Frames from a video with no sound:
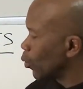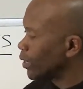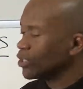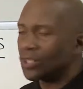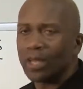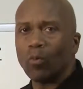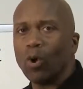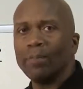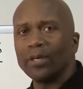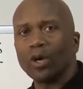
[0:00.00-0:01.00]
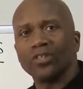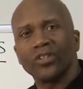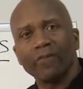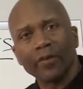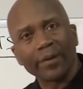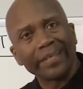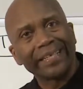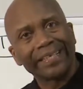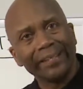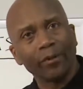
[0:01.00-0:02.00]
what it is they want because they're very
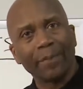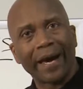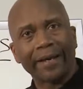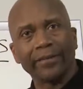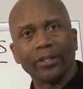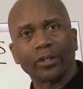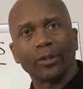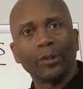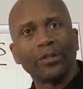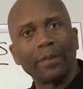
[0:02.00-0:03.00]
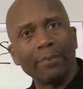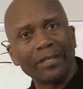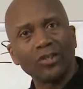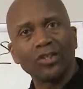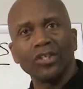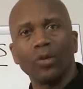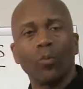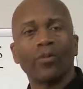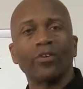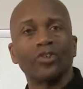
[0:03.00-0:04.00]
clear about it. They're clear in their messaging,
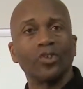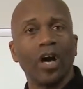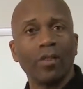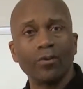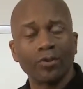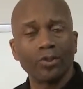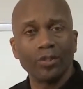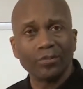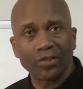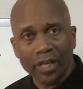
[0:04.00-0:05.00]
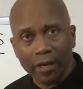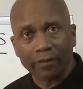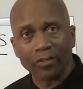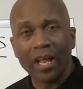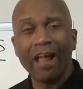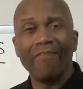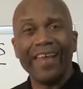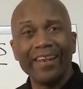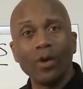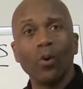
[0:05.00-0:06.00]
whether it's to others or to themselves.
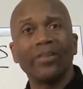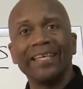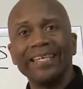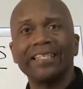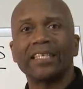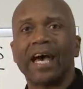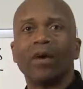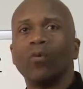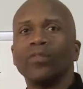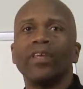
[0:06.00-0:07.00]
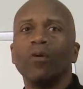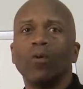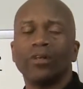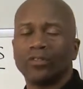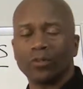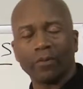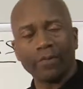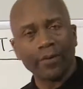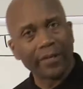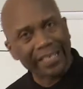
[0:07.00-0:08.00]
They know on the inside what they want, and so they're
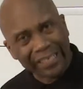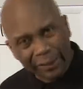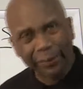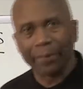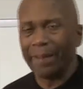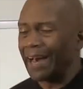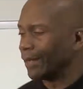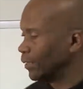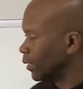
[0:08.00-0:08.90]
very clear about it.